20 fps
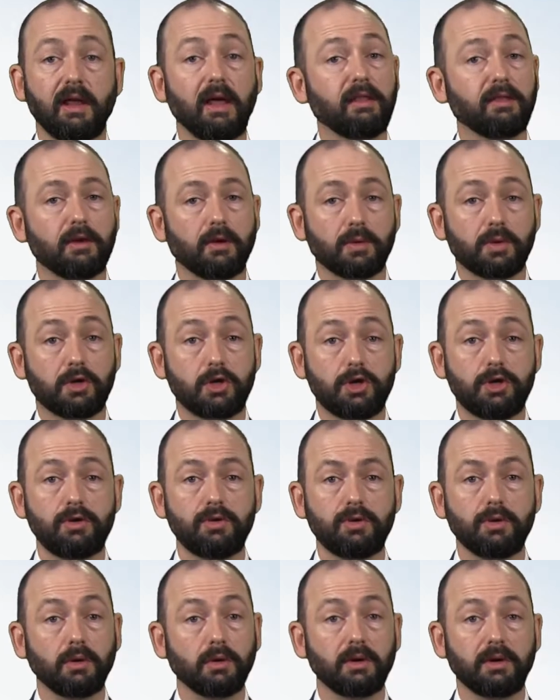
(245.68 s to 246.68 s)
And there are
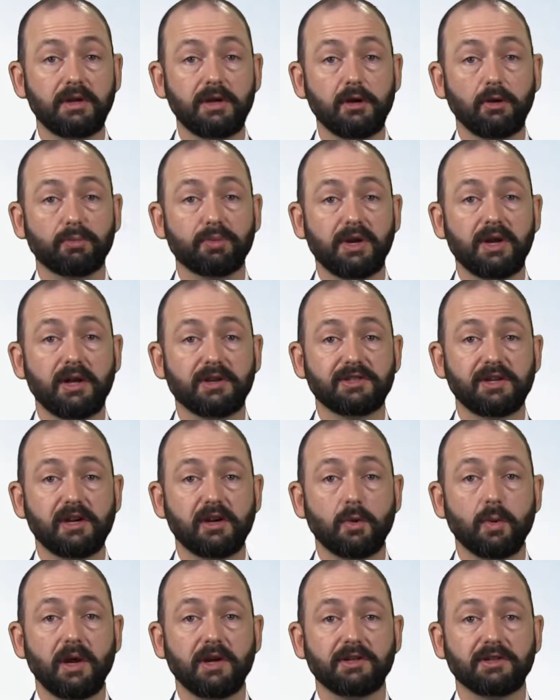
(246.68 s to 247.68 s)
2 yield prediction
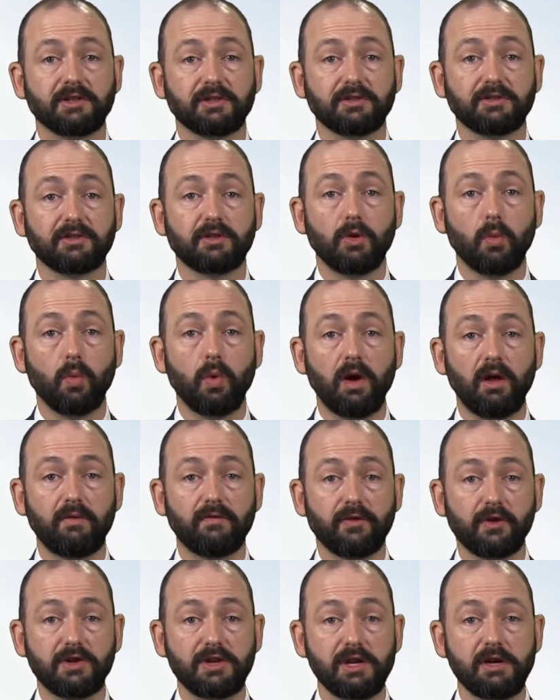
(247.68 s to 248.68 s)
equations. The one
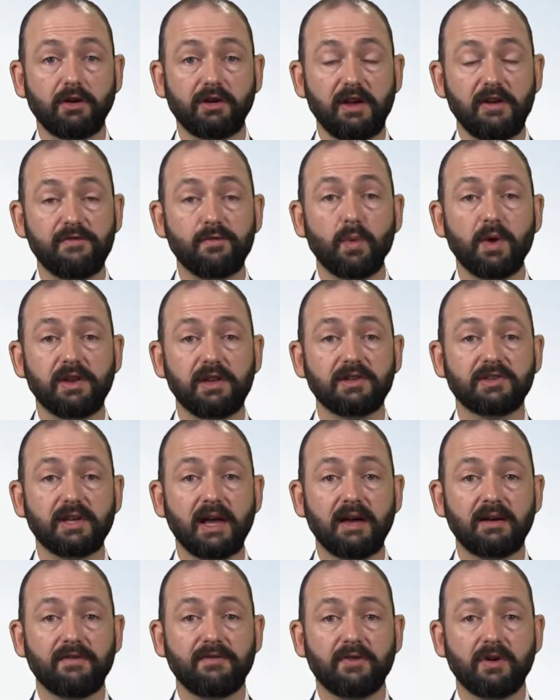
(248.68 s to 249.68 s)
for yield if we
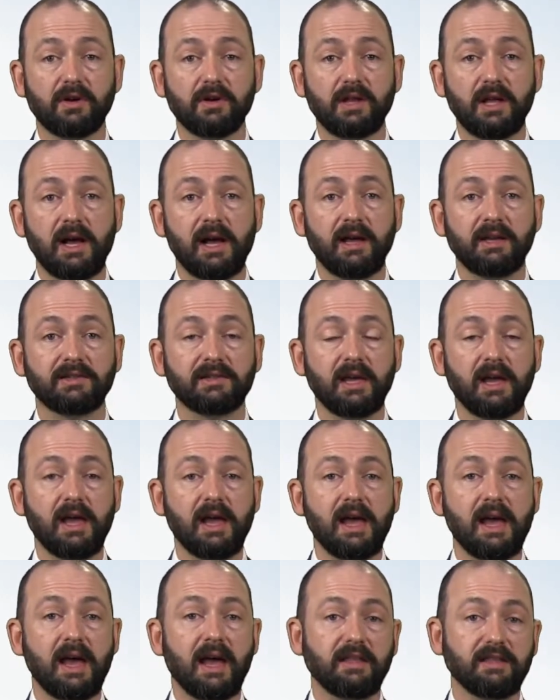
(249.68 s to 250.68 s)
decide to fertilize,
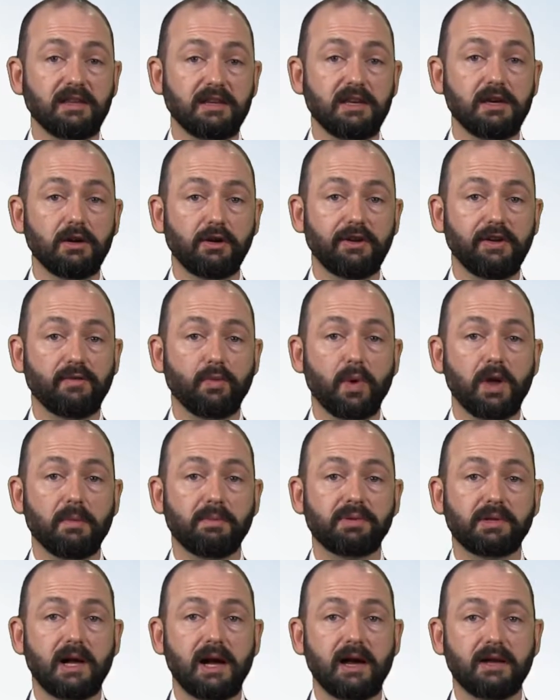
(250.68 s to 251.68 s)
and the yield if we
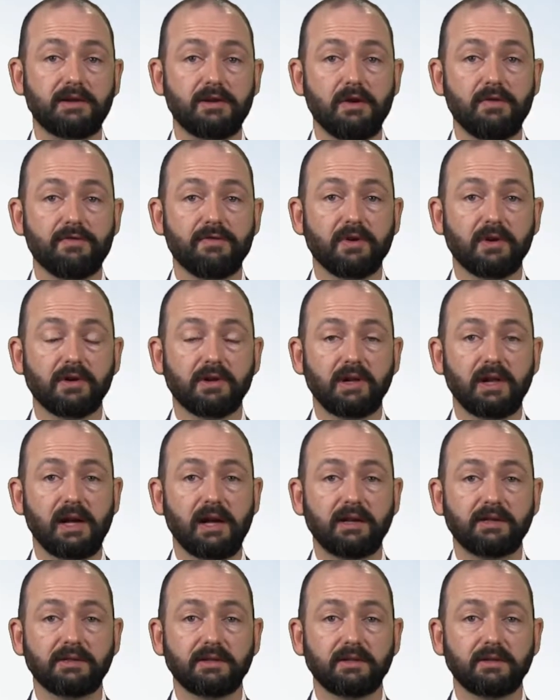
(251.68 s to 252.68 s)
apply no
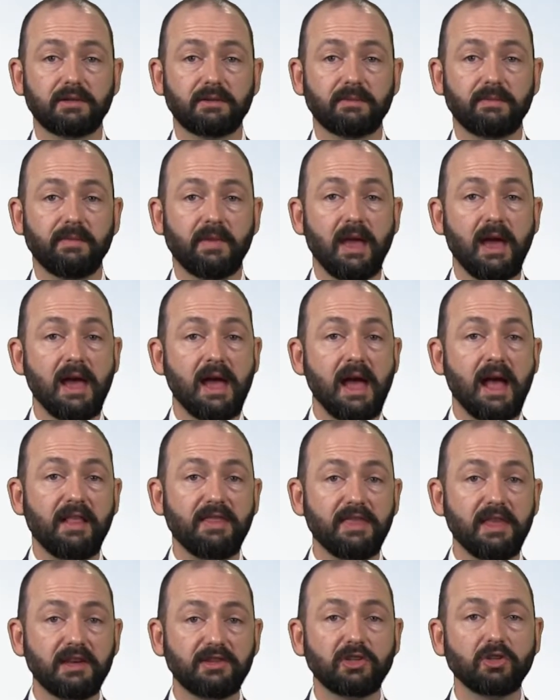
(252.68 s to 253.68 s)
fertilizer.
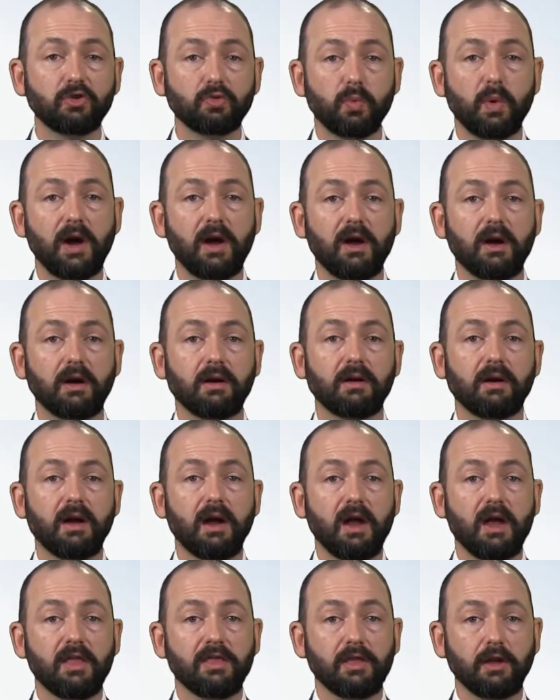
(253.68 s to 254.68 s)
And this is where
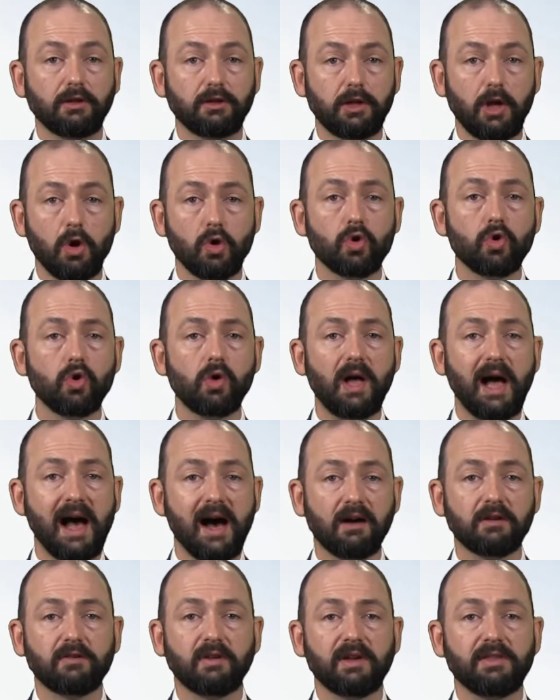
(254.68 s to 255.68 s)
the local
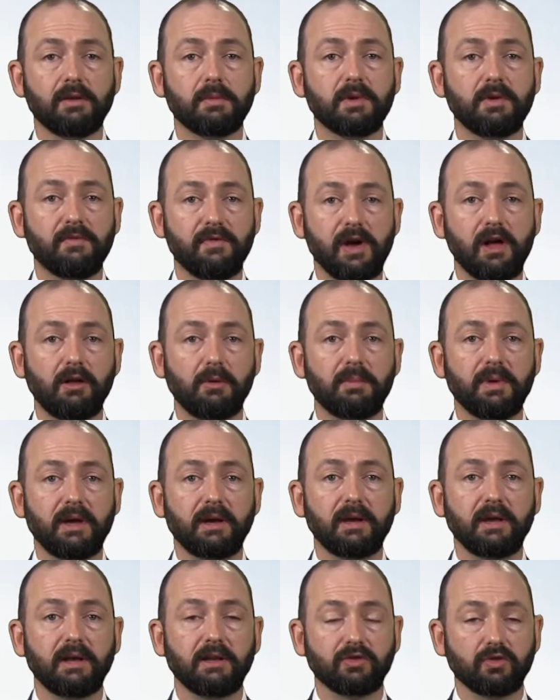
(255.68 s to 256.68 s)
algorithm development
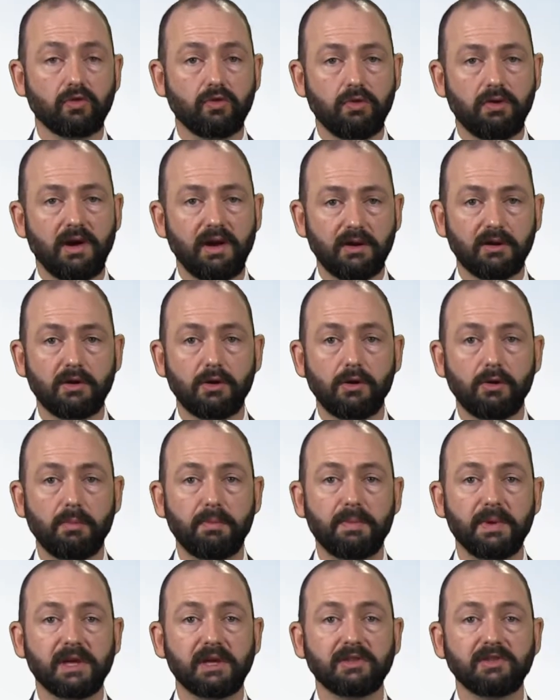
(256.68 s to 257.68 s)
is critical,
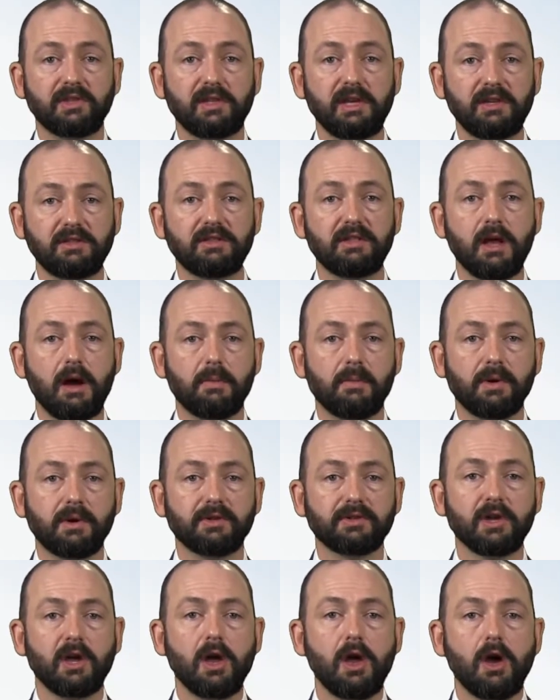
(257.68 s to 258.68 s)
because these
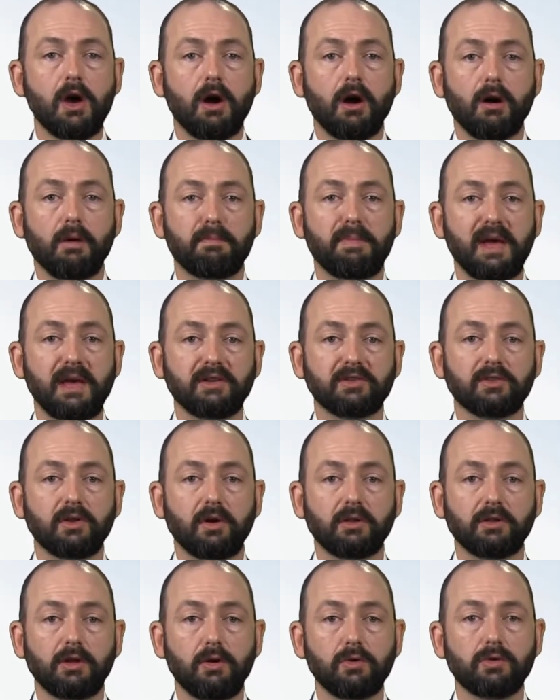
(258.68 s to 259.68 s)
numbers are based
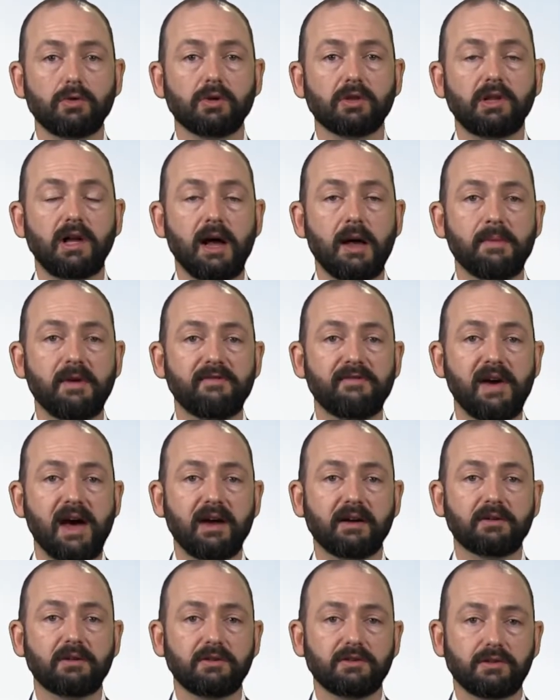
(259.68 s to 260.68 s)
on local climate
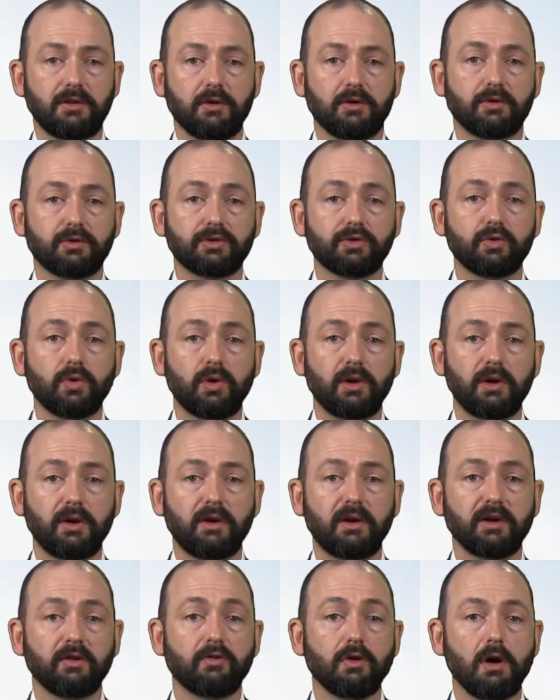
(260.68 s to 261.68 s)
factors, local soil,
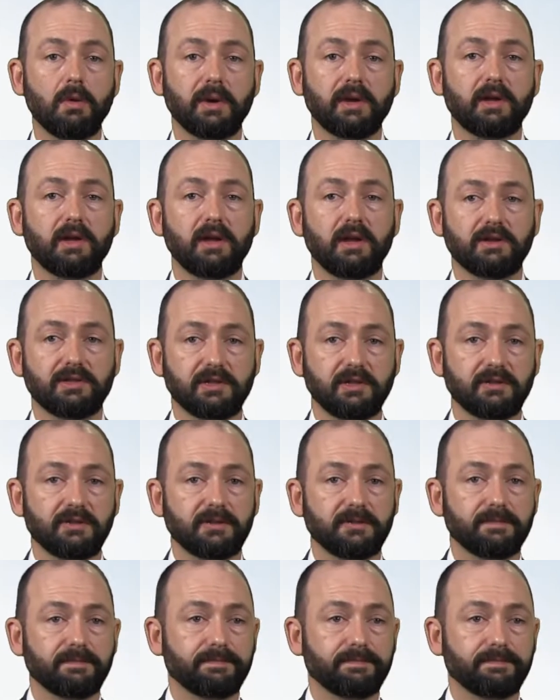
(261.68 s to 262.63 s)
and growing conditions.